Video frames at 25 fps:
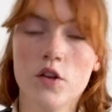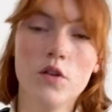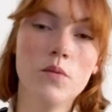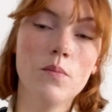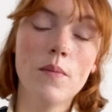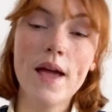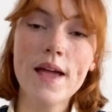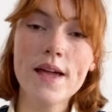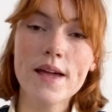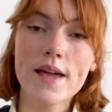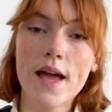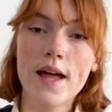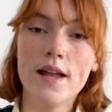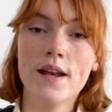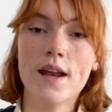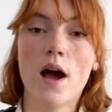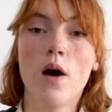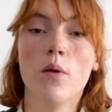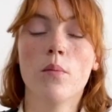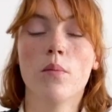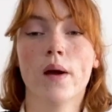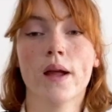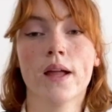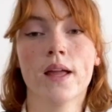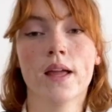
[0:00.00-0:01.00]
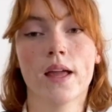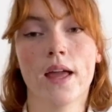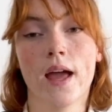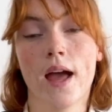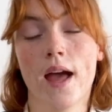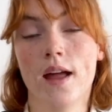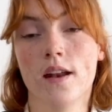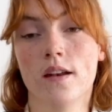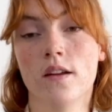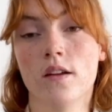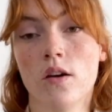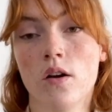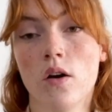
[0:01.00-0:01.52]
You may get an outbreak
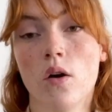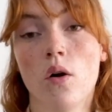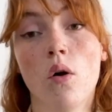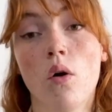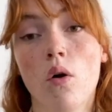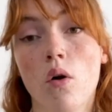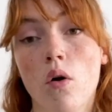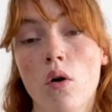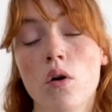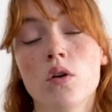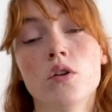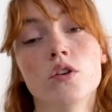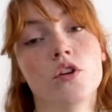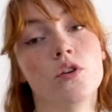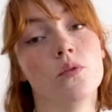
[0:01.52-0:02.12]
again, or